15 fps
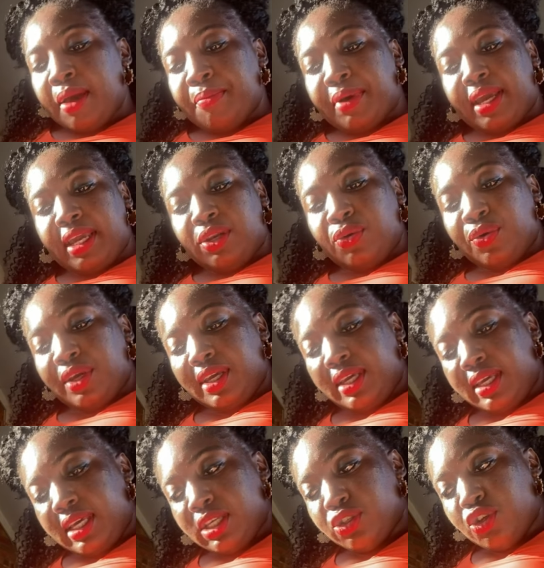But anyway,
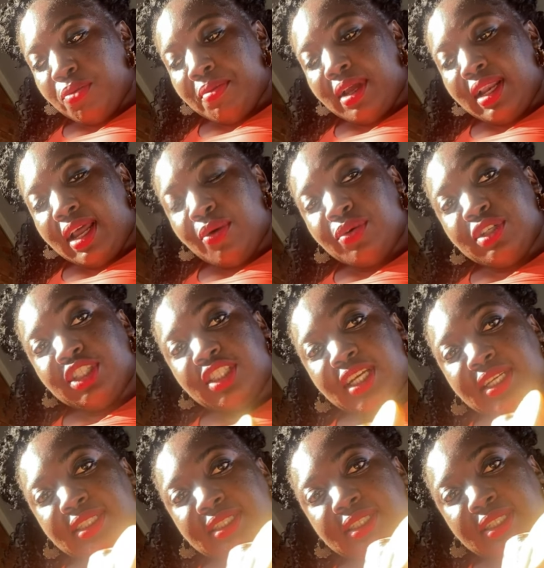here's your Malawian
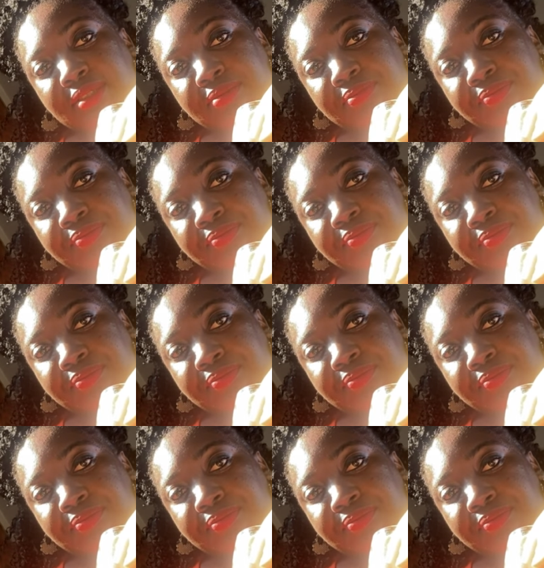Shandy.